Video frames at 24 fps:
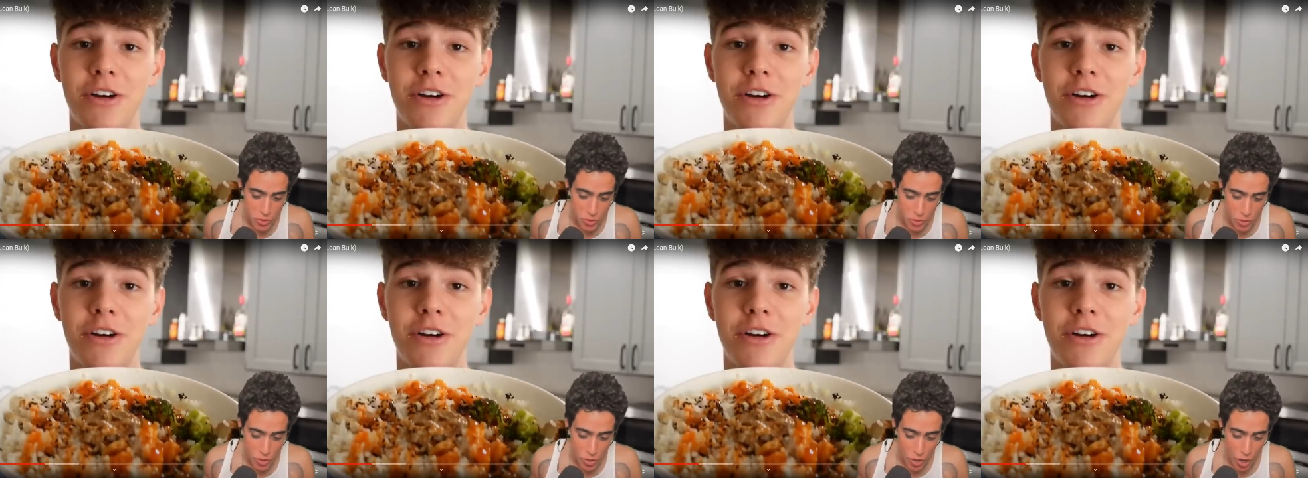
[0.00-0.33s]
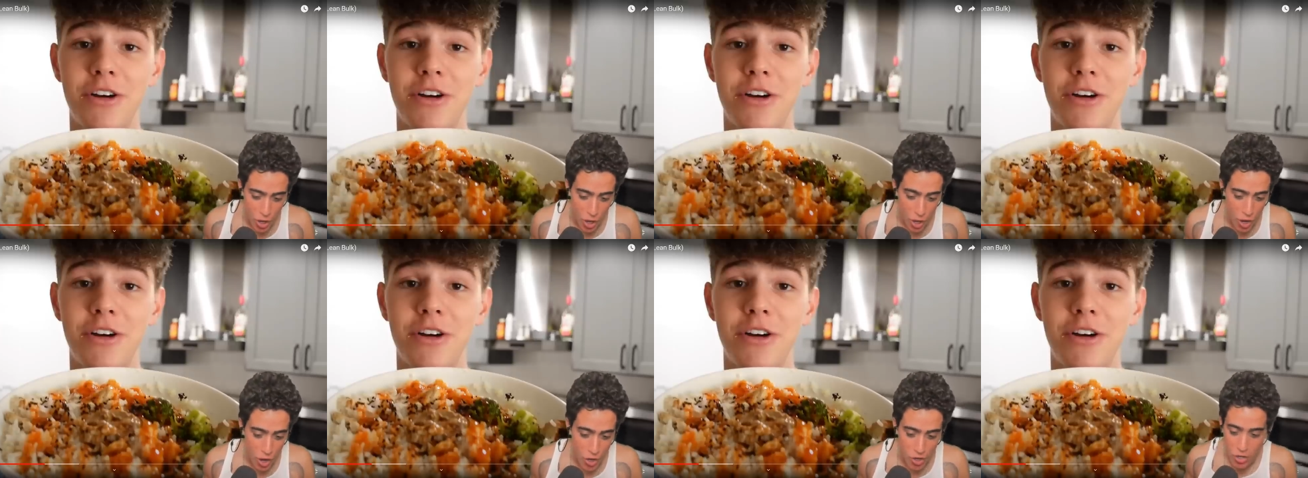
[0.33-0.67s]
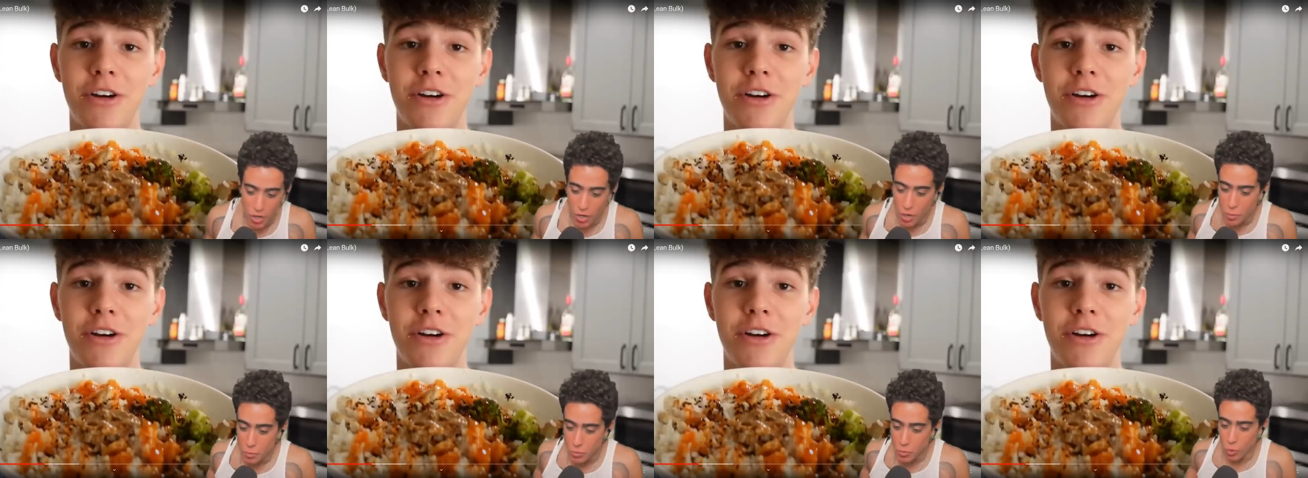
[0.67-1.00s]
Speaker 1: of that,
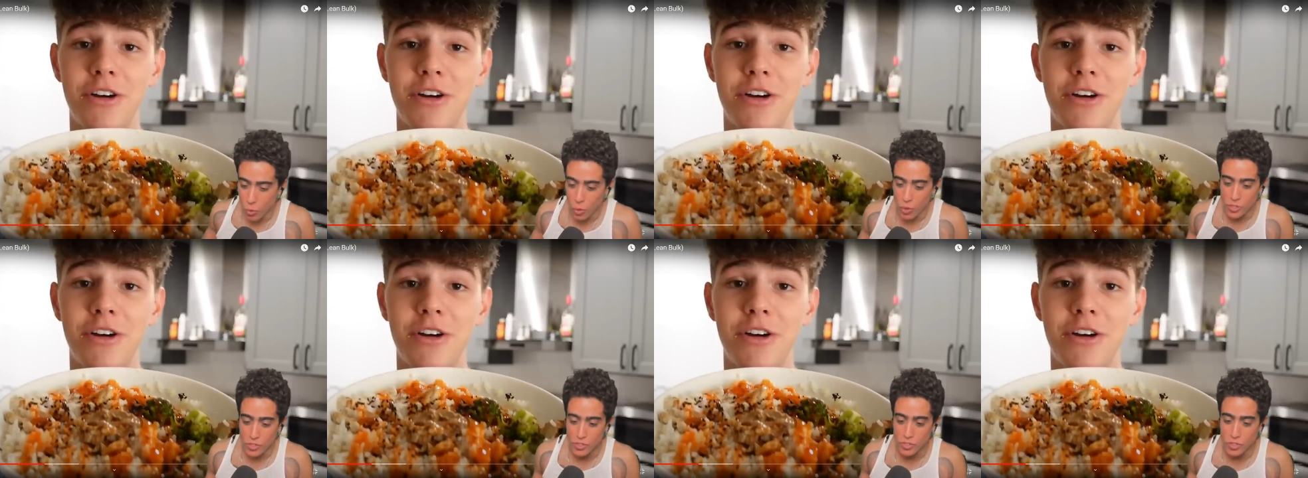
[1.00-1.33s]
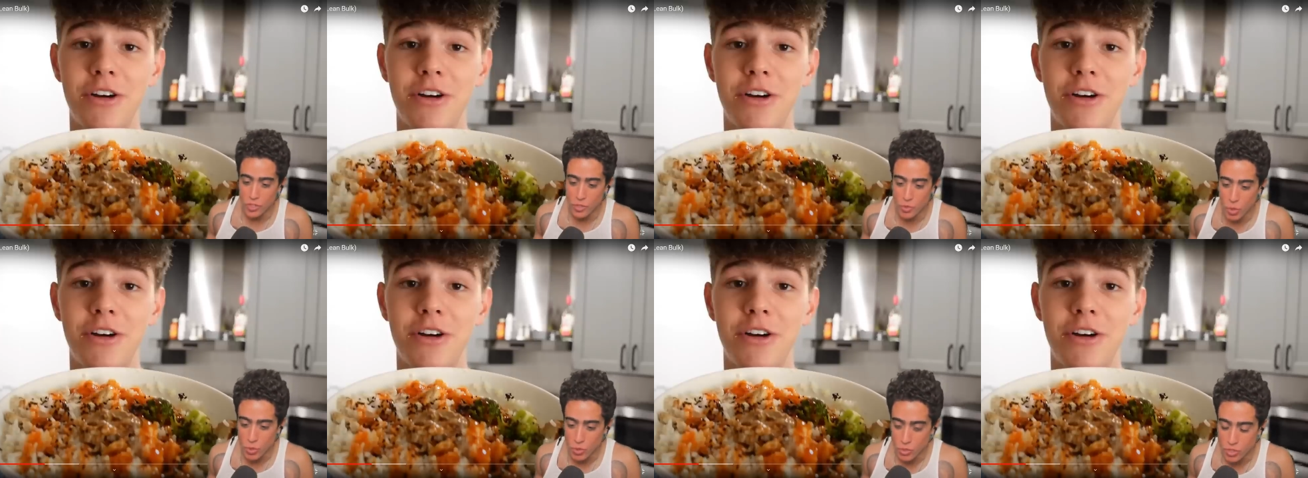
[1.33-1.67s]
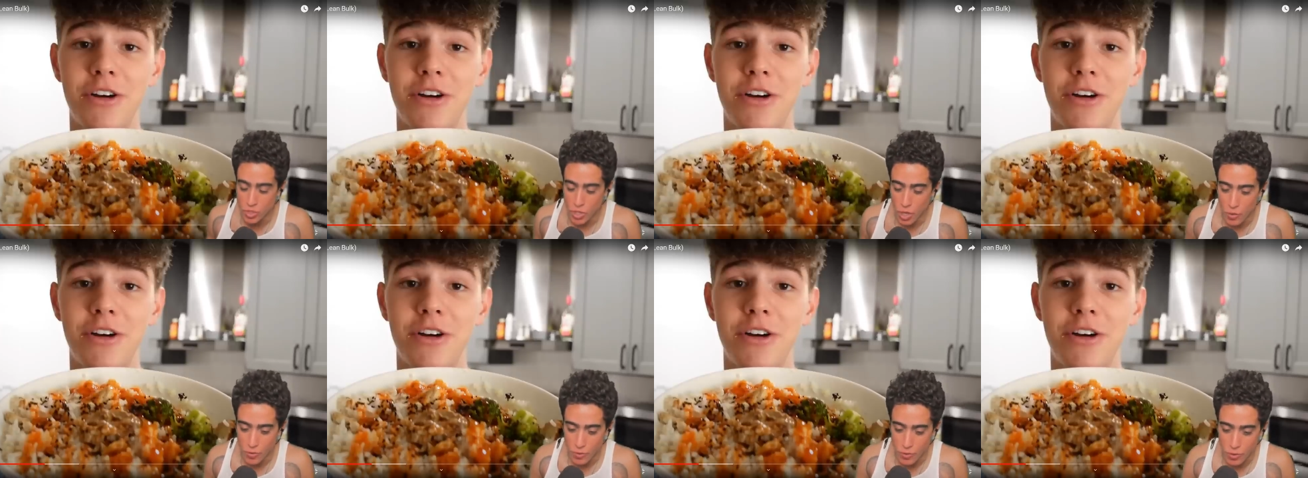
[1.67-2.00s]

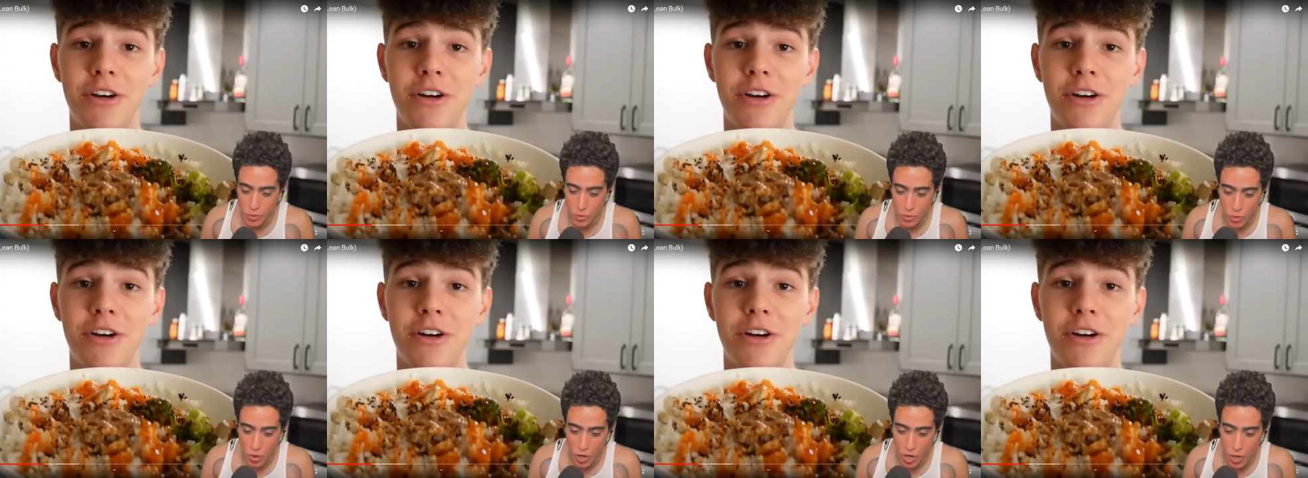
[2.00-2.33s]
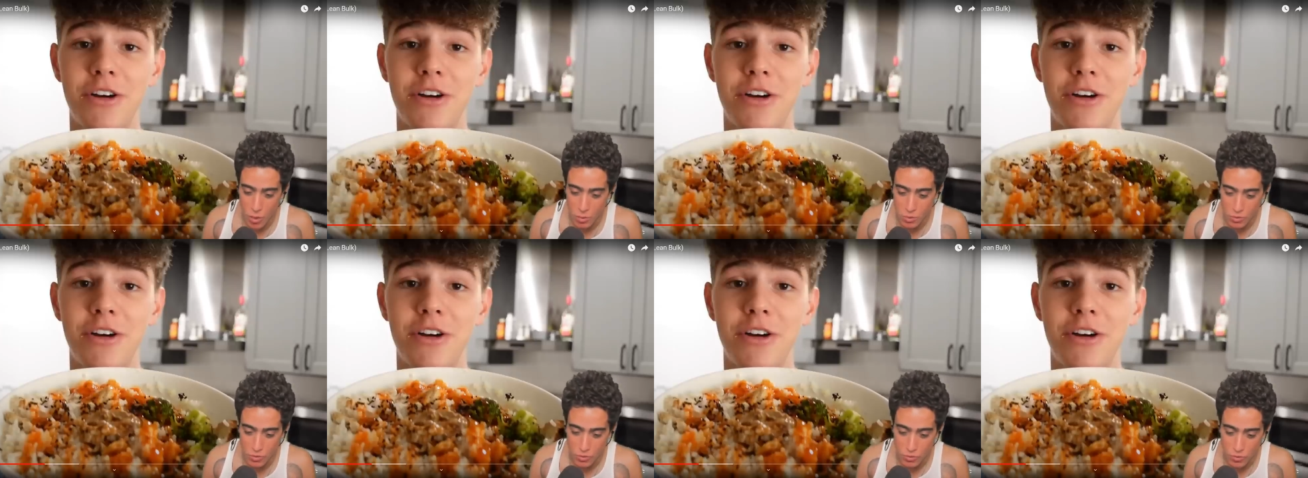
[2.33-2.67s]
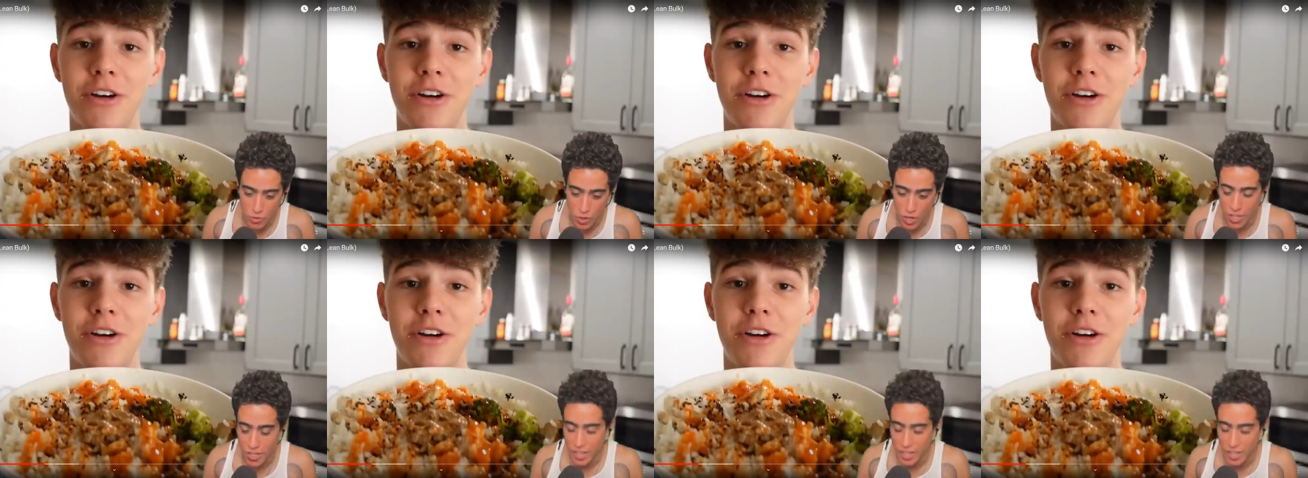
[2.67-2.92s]
0.07 grams of,